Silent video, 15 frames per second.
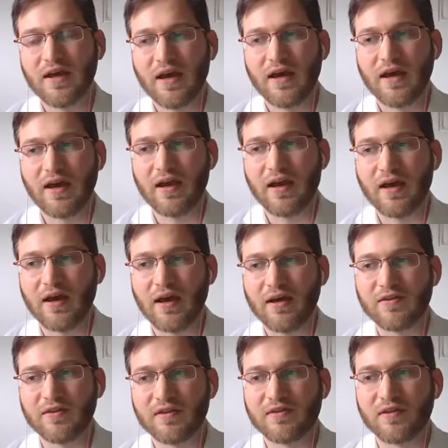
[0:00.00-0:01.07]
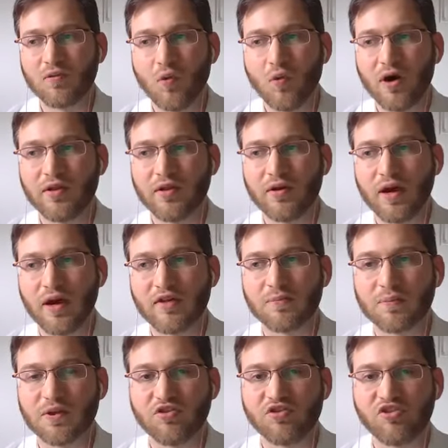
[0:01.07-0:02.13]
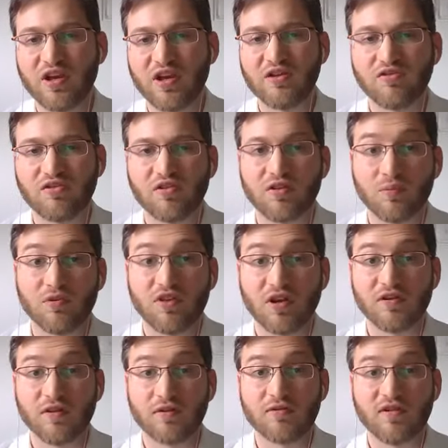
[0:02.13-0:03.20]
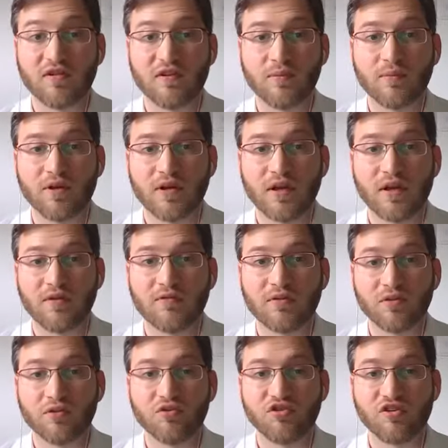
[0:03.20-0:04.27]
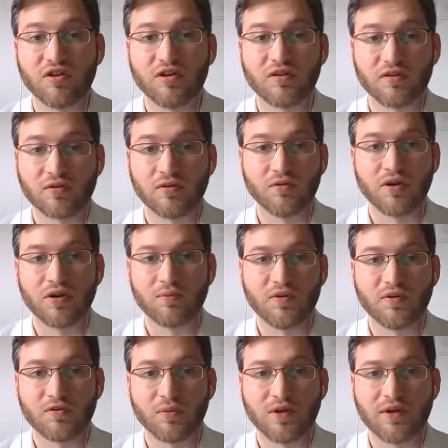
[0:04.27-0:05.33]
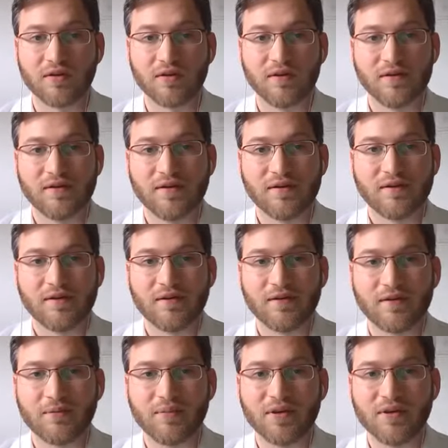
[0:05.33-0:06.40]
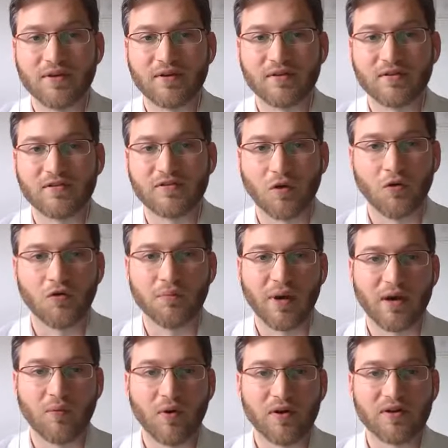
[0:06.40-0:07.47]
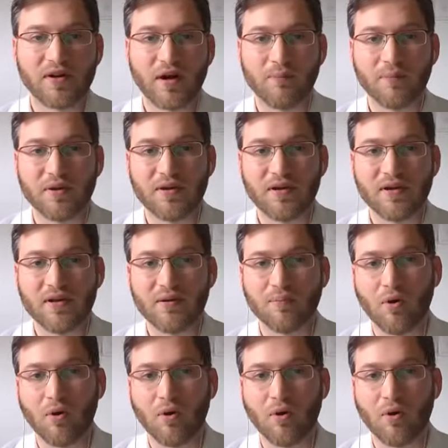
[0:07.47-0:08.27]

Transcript: and I think that while there has been change in the Magento team and evolution, including between, being sold by one company,